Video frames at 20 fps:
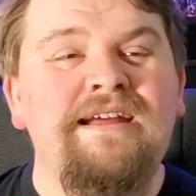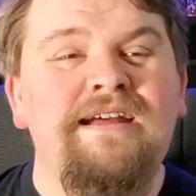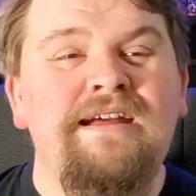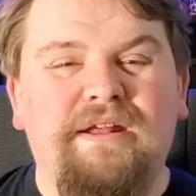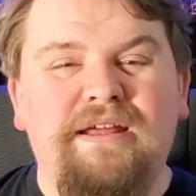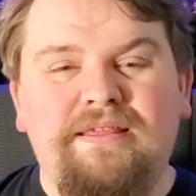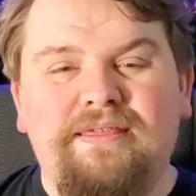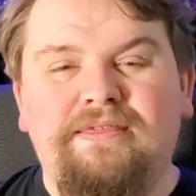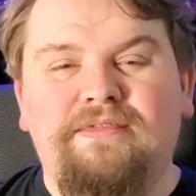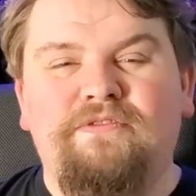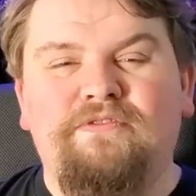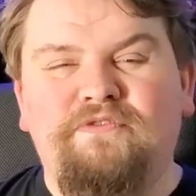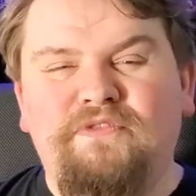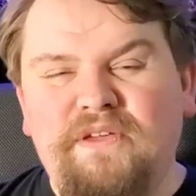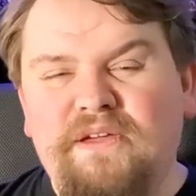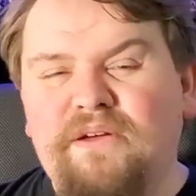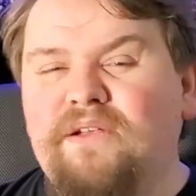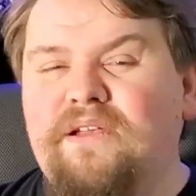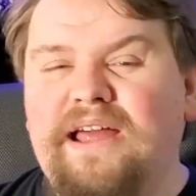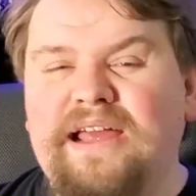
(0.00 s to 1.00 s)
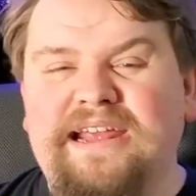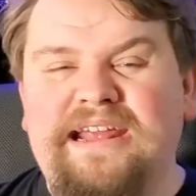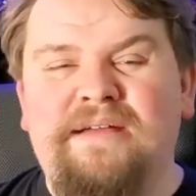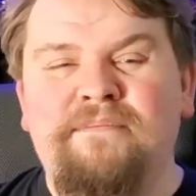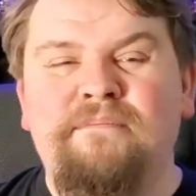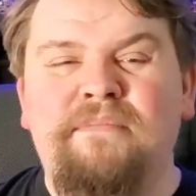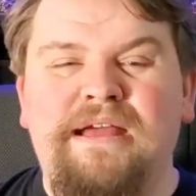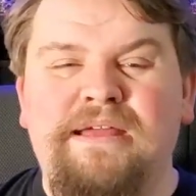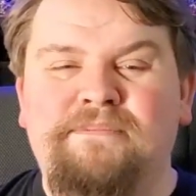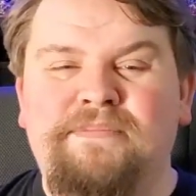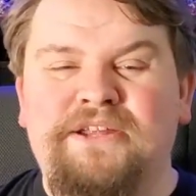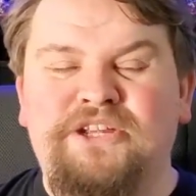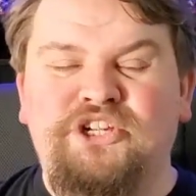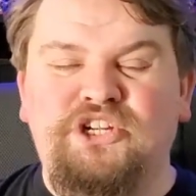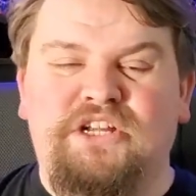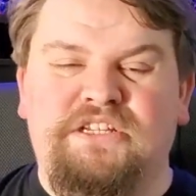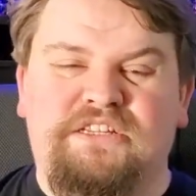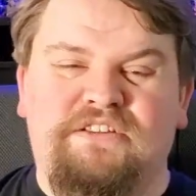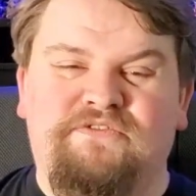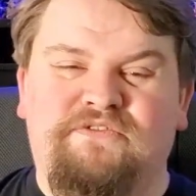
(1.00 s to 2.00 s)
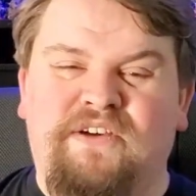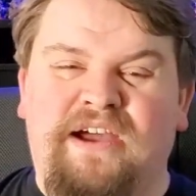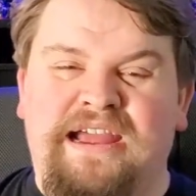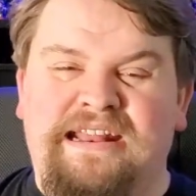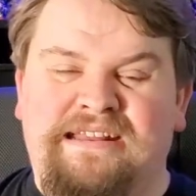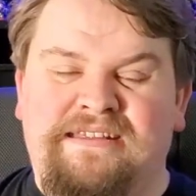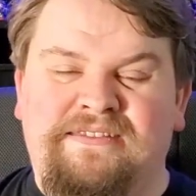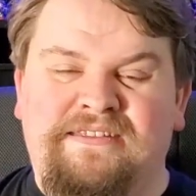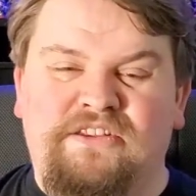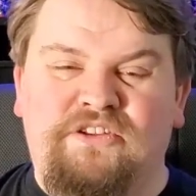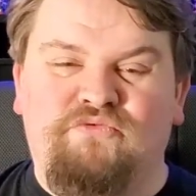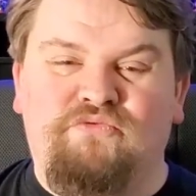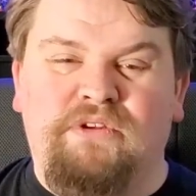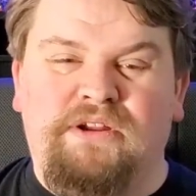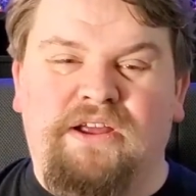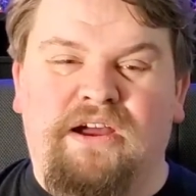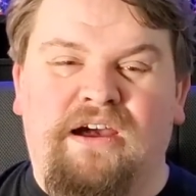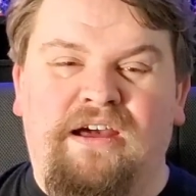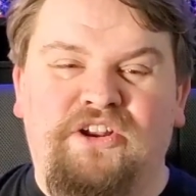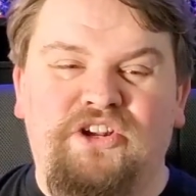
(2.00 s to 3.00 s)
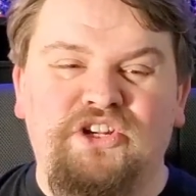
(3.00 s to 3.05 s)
but I feel like it might be justified in this regard,